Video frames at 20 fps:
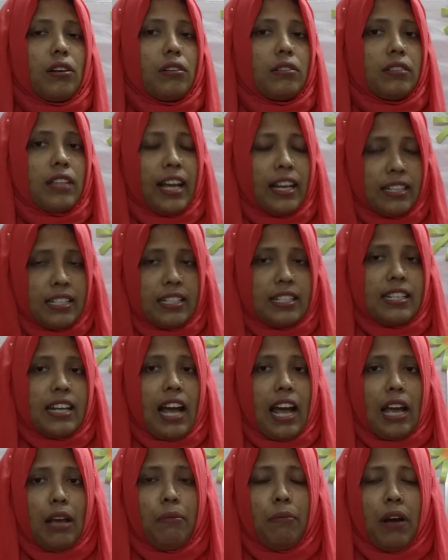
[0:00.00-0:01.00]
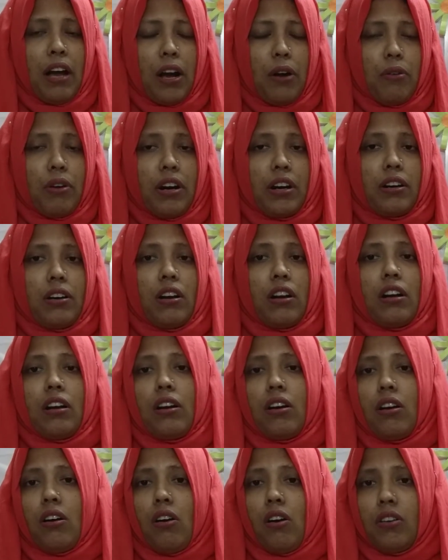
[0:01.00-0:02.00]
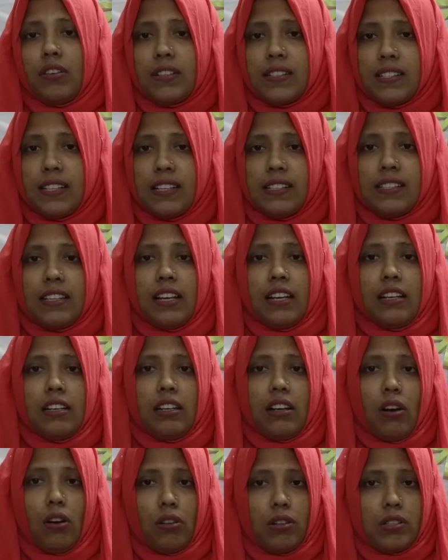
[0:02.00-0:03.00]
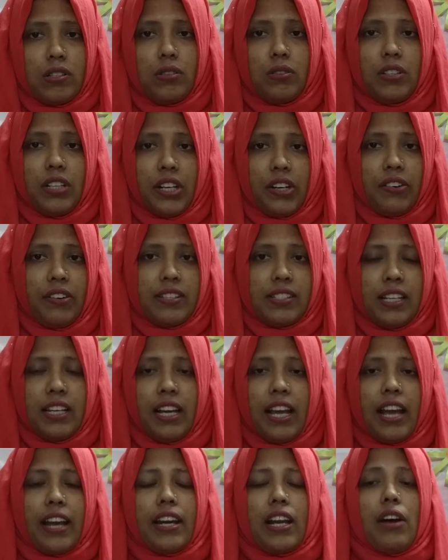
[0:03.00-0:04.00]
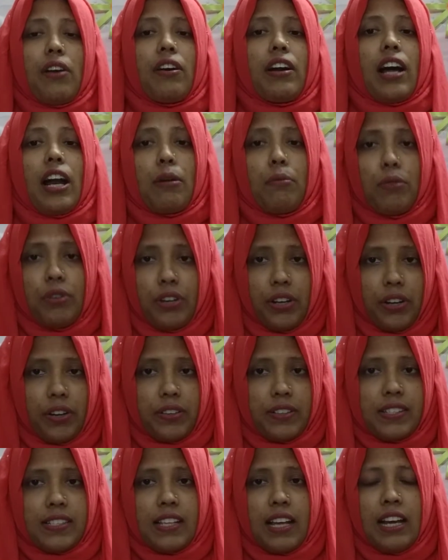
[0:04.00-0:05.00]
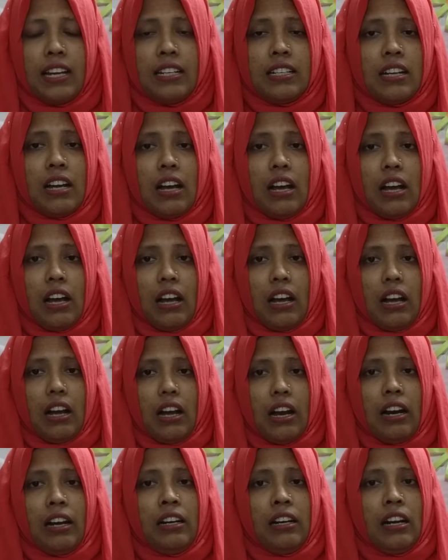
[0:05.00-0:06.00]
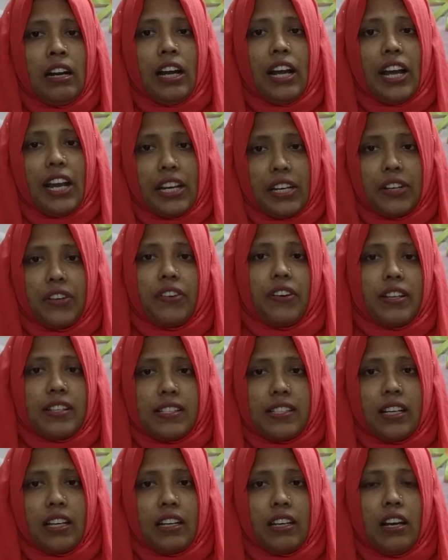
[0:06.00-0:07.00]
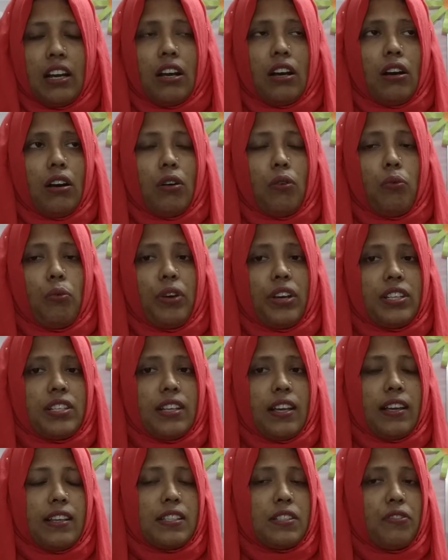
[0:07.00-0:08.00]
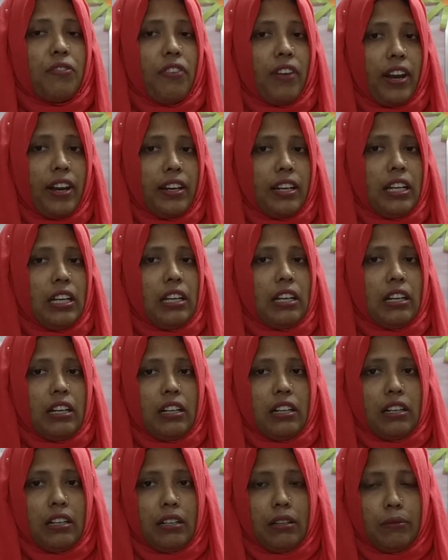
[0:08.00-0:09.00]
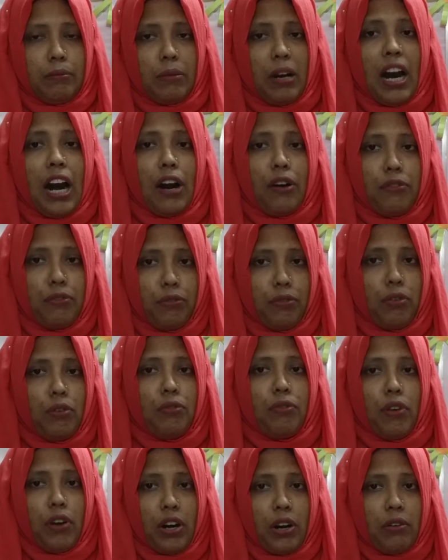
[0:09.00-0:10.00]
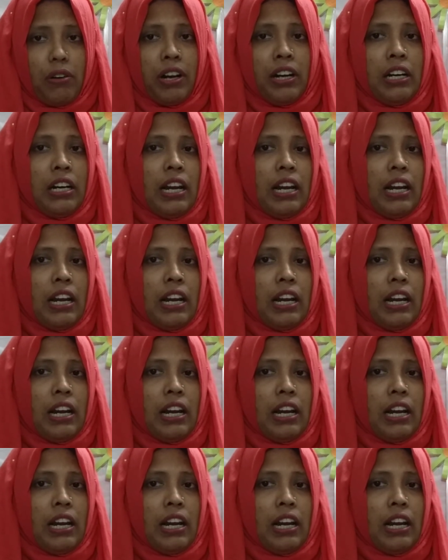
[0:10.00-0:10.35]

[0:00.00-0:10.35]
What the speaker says: that time our oxygen also decreasing and our carbon dioxide are increasing, which is very harmful for our